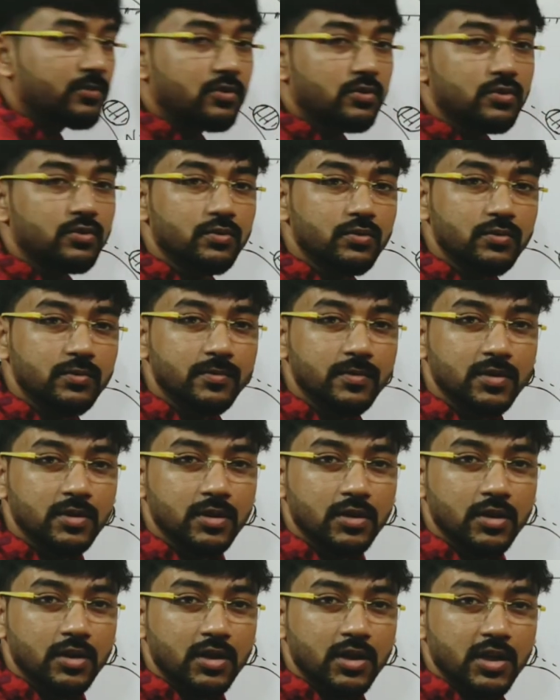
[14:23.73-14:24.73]
to do?
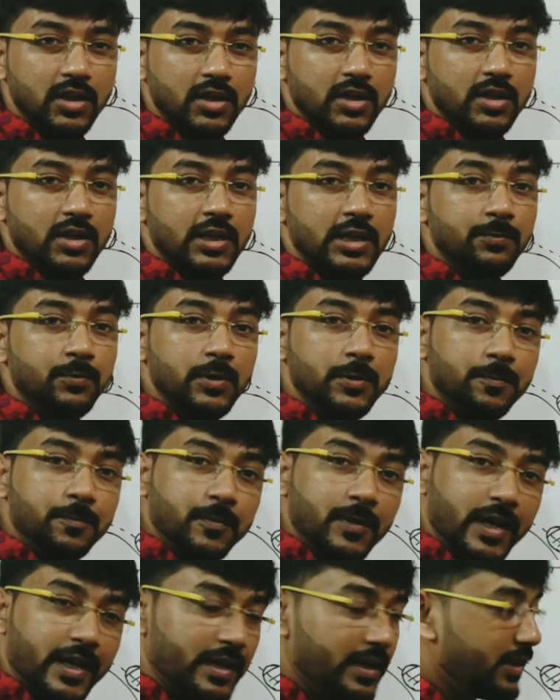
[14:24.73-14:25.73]
If we
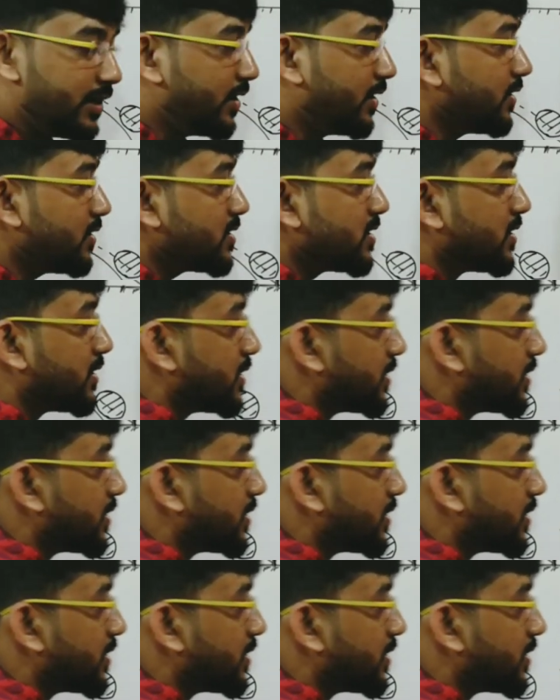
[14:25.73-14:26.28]
find